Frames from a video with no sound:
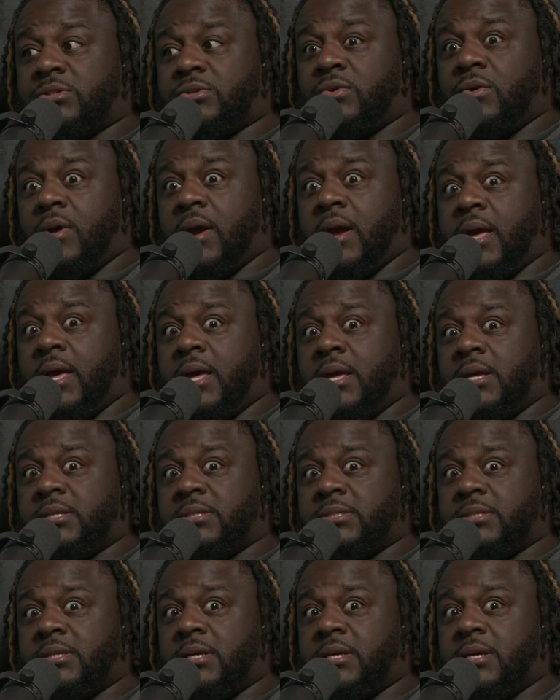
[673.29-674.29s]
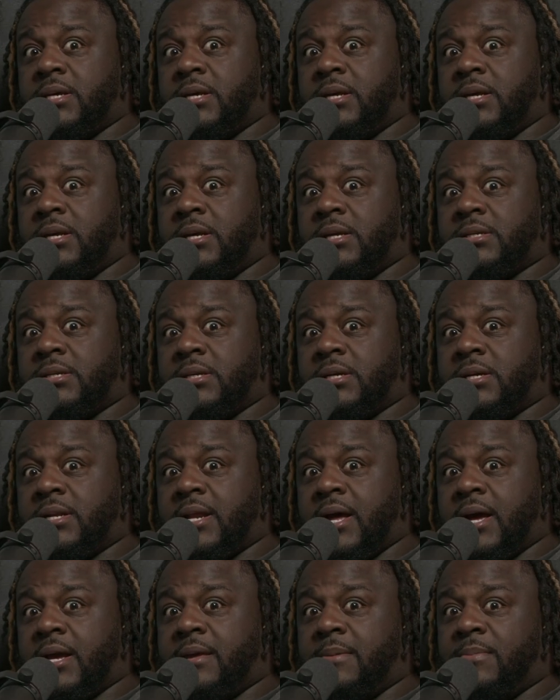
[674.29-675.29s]
crazy. She could
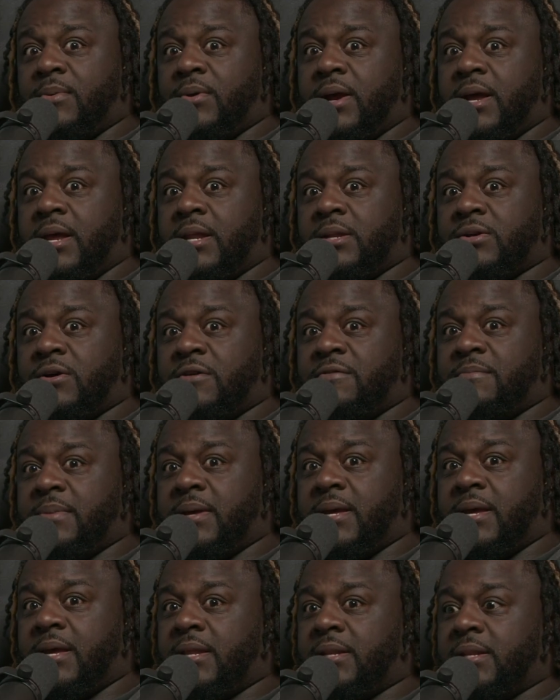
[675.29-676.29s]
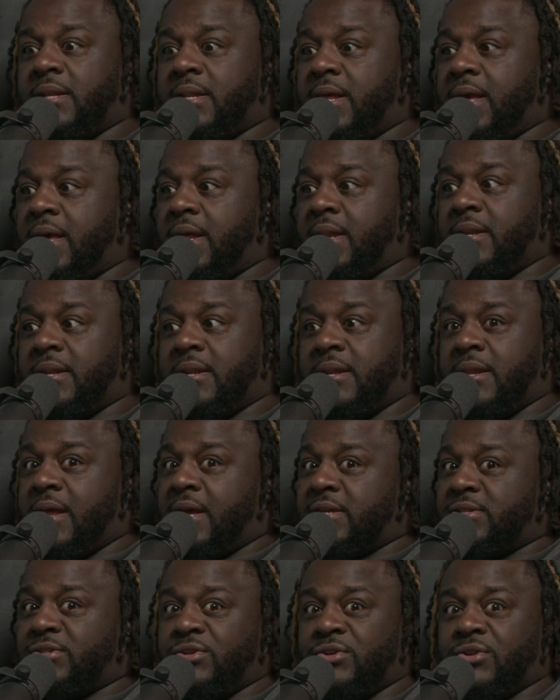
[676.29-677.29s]
not keep her hands off me, and then
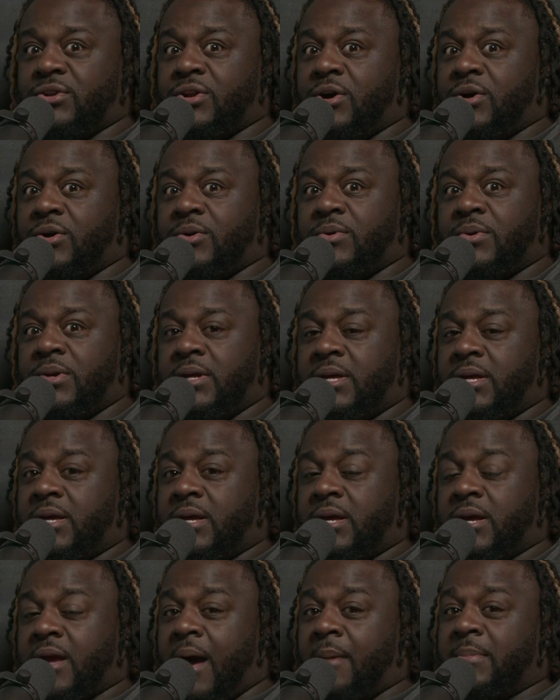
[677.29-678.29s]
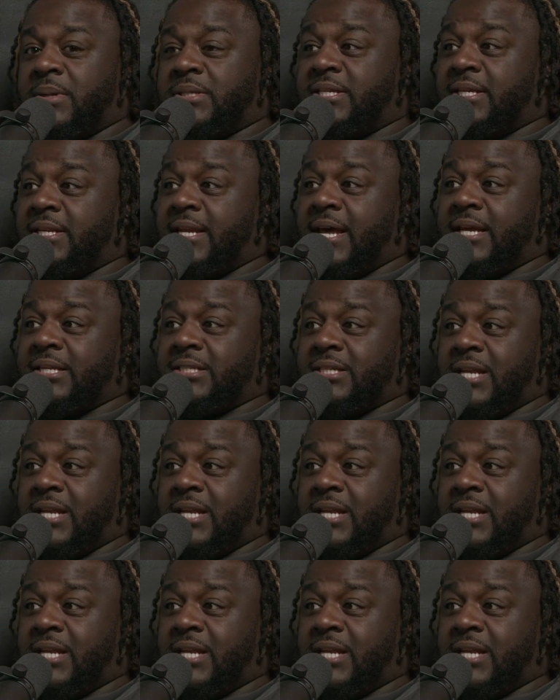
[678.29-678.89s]
next thing you know, I'm a teenage